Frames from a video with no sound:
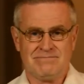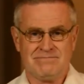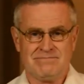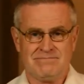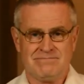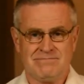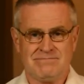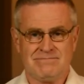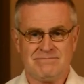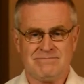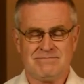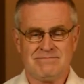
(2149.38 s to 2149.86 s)

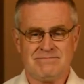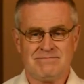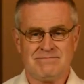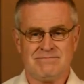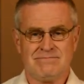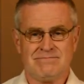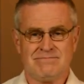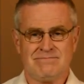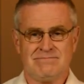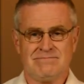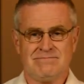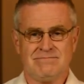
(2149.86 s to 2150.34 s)

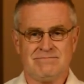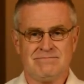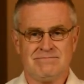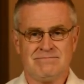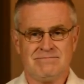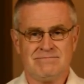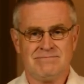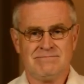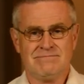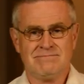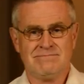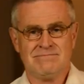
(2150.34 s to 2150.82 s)

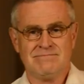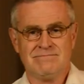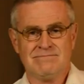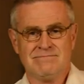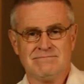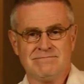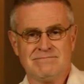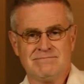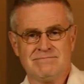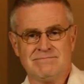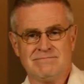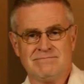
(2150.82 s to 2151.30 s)

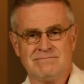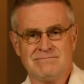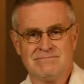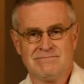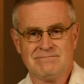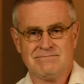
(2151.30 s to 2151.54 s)
(silence)